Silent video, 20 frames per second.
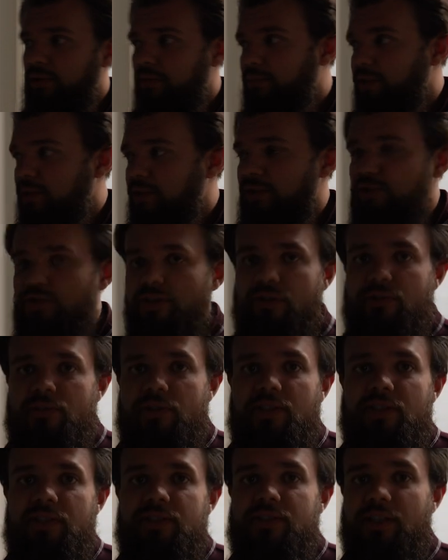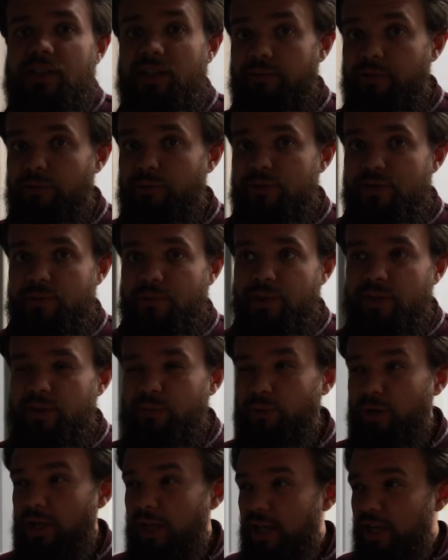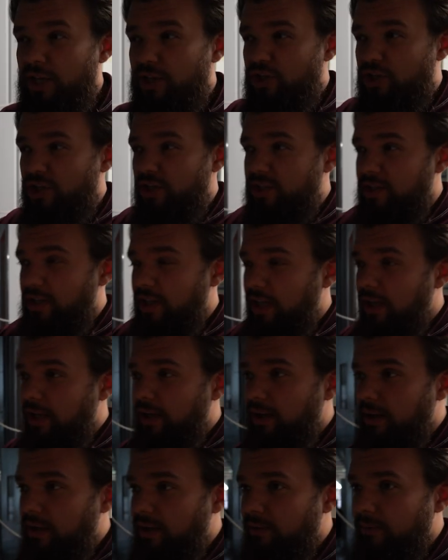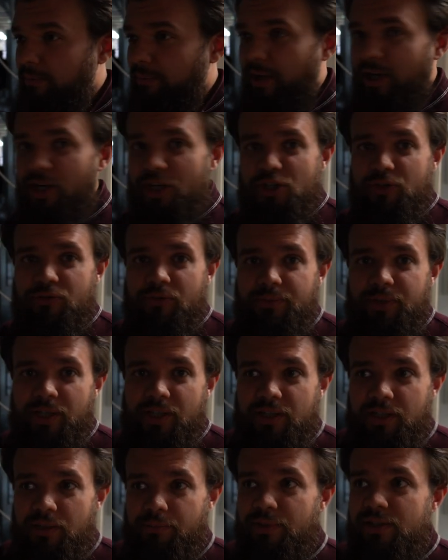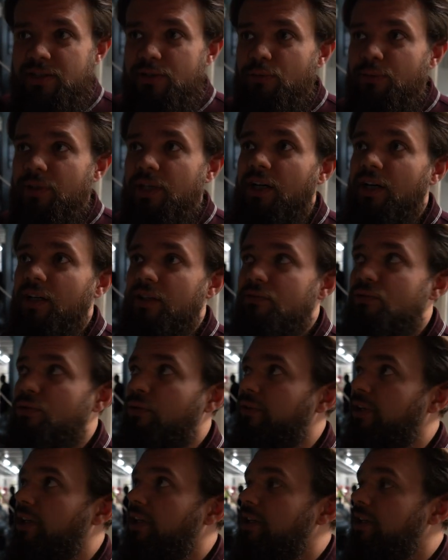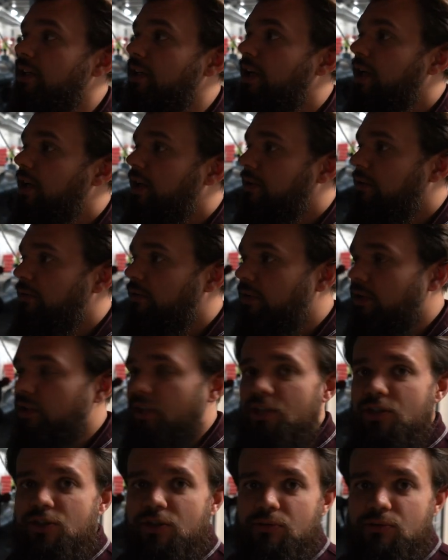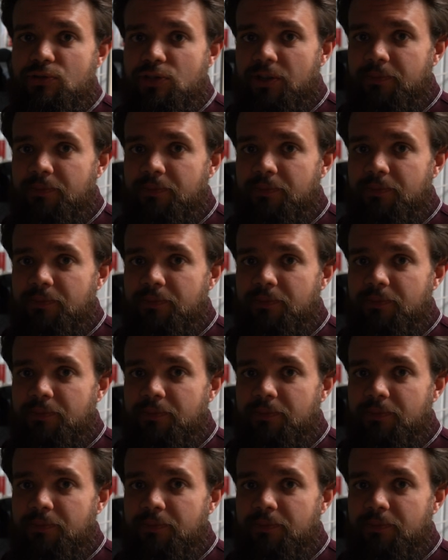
Even though we're here at lunchtime, a lot of work is still going on. So now we'll show you some footage,